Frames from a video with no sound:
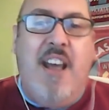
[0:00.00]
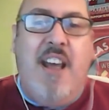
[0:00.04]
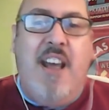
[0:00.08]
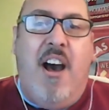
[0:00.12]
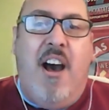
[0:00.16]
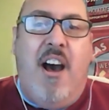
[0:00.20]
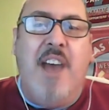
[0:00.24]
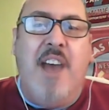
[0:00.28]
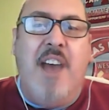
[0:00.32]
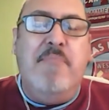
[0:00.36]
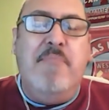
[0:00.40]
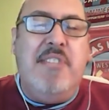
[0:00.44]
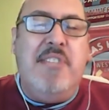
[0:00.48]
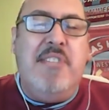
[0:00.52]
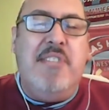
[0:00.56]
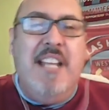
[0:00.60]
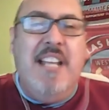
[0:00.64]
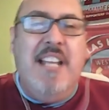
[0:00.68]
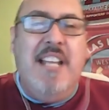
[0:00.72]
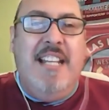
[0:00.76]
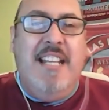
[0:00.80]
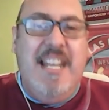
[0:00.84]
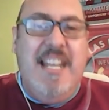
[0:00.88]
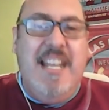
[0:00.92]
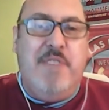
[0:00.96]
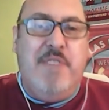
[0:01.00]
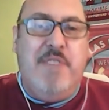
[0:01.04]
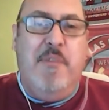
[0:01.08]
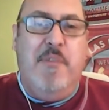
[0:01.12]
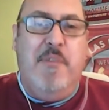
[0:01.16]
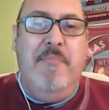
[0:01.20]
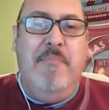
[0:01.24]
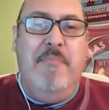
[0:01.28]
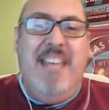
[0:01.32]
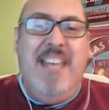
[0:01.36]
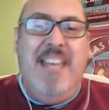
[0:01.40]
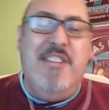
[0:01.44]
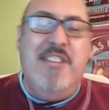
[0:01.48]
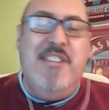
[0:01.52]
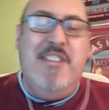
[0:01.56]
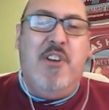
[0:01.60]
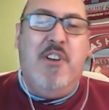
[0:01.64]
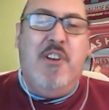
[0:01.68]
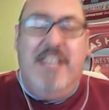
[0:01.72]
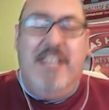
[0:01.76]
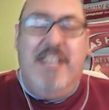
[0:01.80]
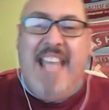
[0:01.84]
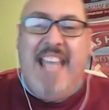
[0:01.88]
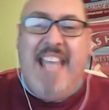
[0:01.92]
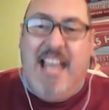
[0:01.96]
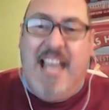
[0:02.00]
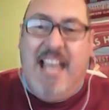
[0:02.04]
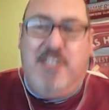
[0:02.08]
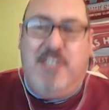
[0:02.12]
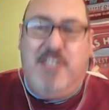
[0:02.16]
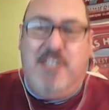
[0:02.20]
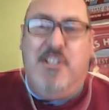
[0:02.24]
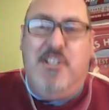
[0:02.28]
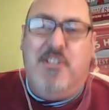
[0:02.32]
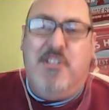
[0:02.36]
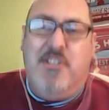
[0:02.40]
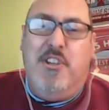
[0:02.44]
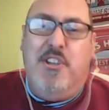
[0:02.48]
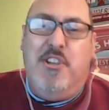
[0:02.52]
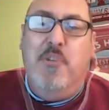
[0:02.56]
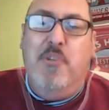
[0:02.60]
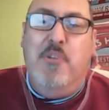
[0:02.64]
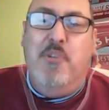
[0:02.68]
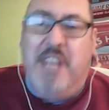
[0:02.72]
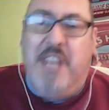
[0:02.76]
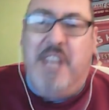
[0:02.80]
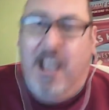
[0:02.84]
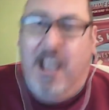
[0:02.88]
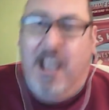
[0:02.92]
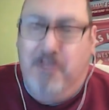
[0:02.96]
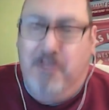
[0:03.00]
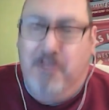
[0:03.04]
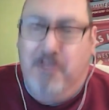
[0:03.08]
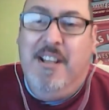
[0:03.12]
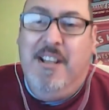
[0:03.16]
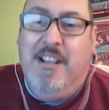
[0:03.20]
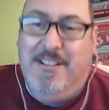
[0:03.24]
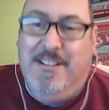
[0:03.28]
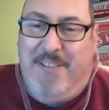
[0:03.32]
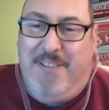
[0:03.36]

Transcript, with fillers: I'm stealing this from Inside the Actors Studio.